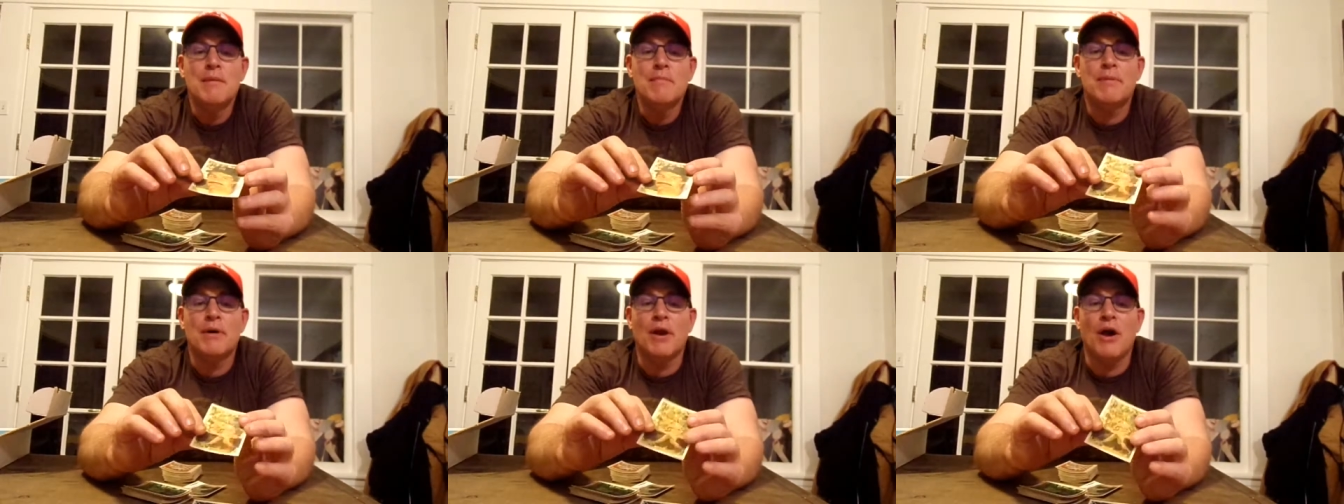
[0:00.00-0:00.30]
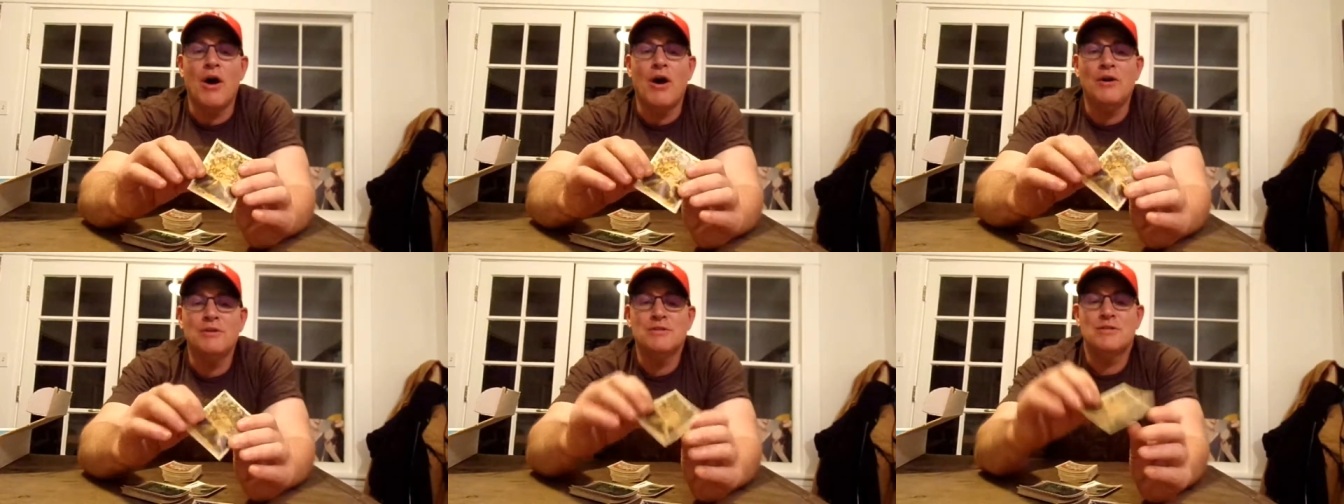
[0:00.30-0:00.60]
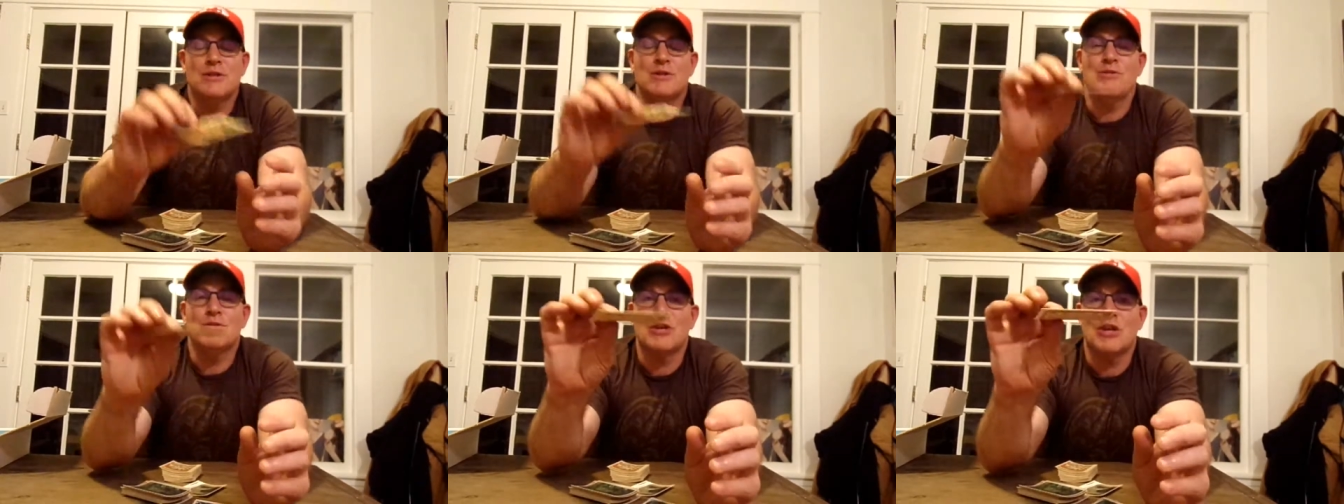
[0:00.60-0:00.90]
But
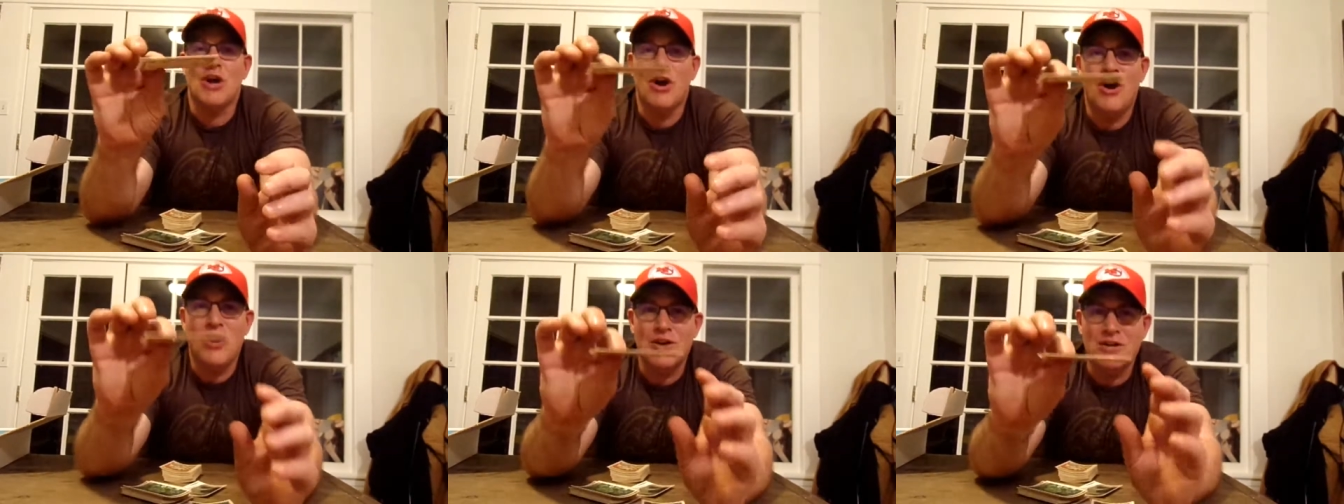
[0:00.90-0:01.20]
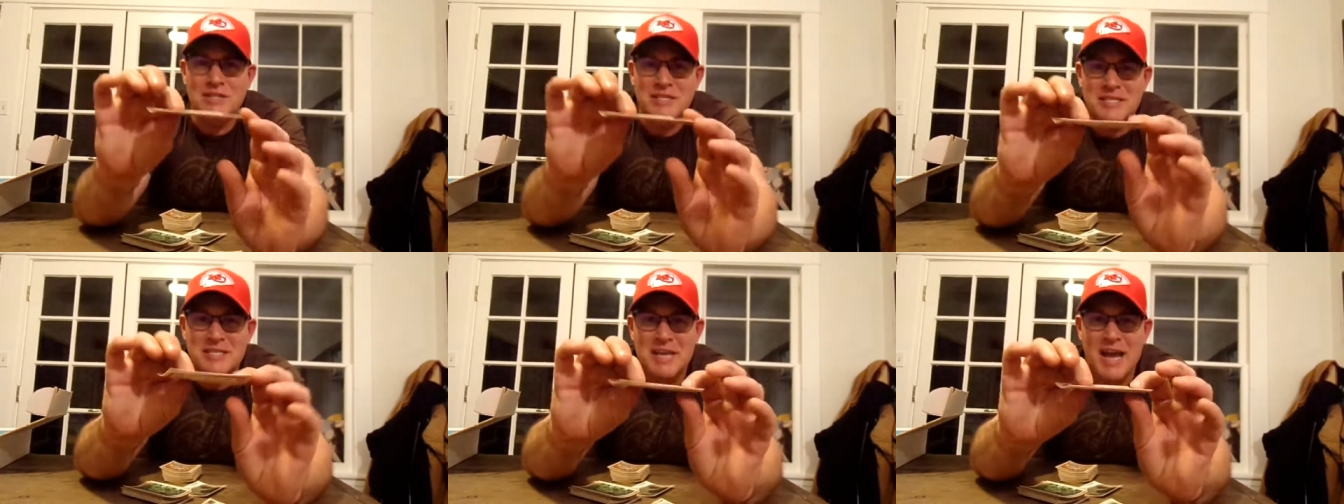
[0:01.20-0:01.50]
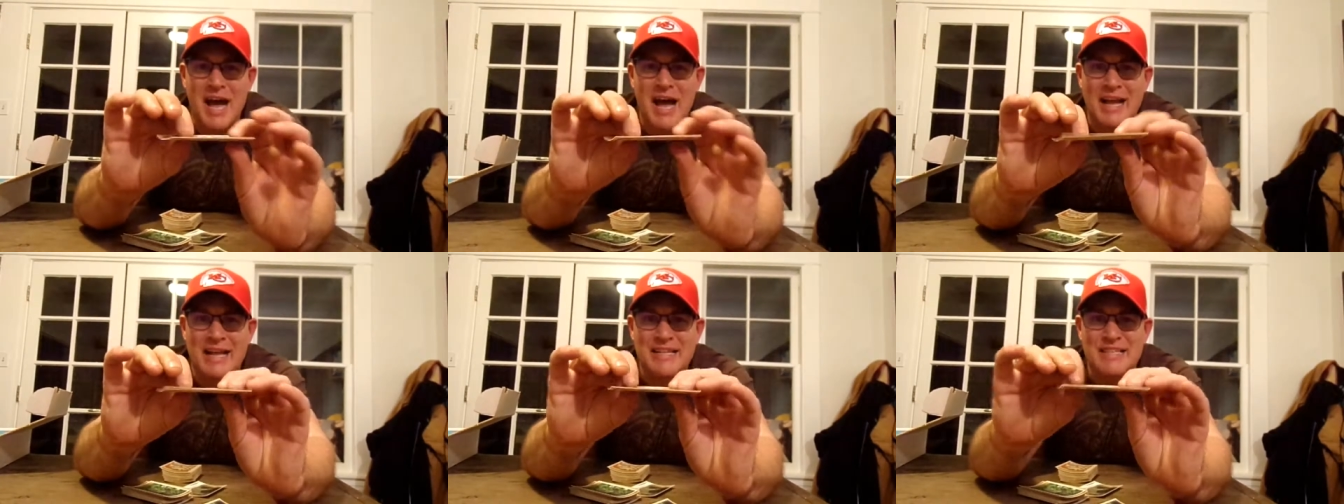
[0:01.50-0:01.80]
also the card
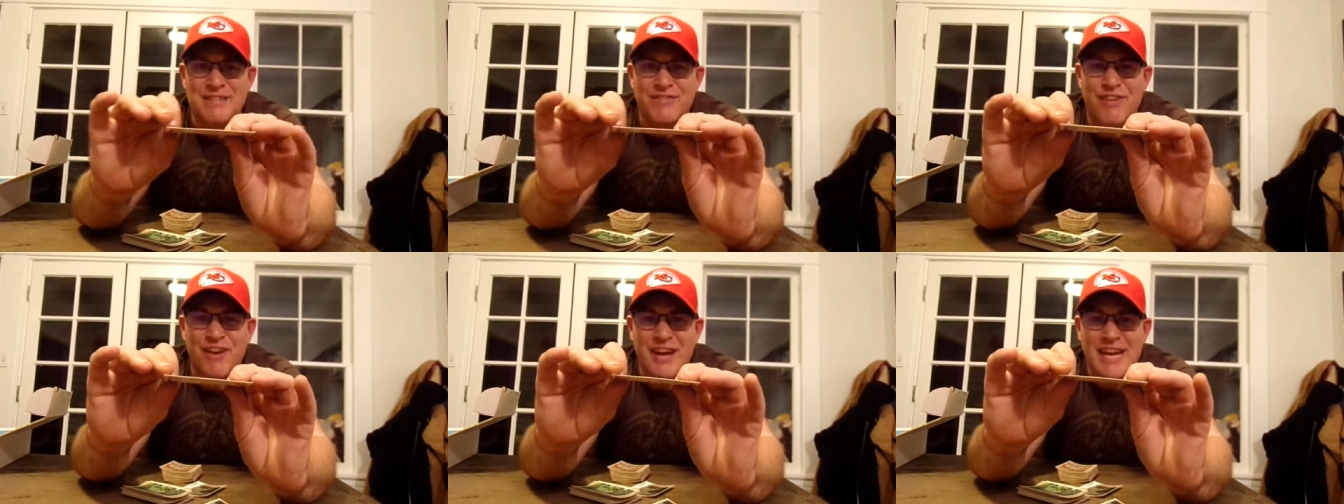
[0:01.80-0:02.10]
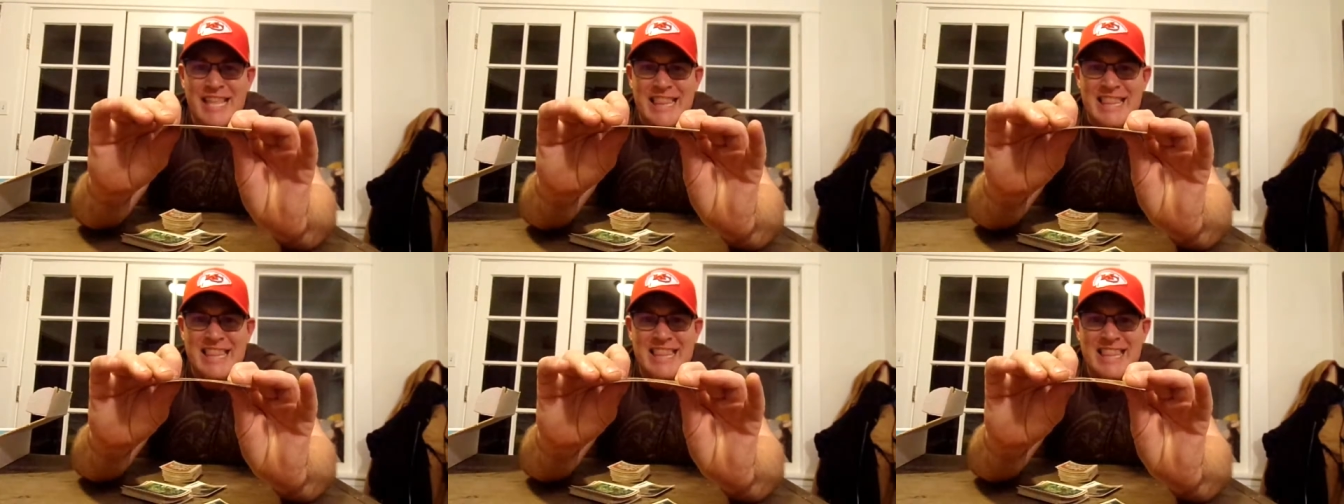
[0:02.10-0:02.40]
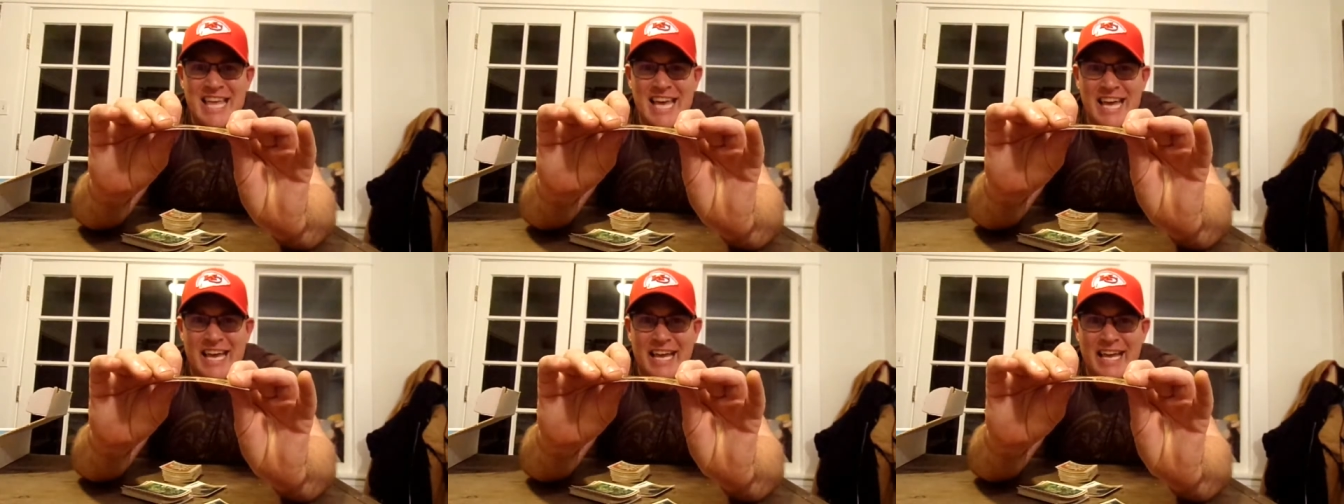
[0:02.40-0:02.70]
stock is very
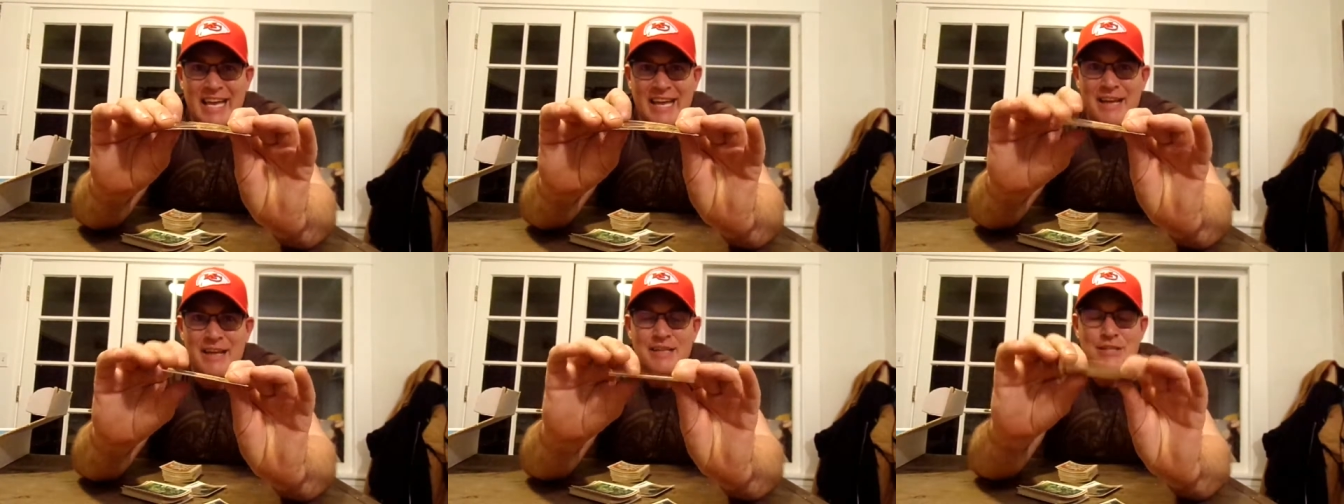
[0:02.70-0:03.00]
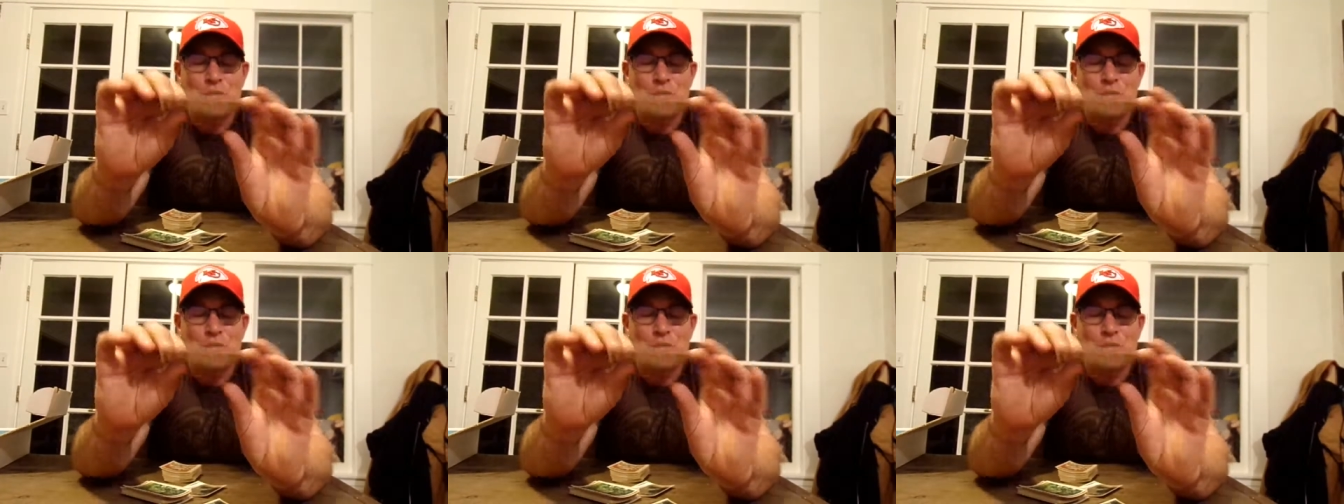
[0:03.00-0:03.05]
thick.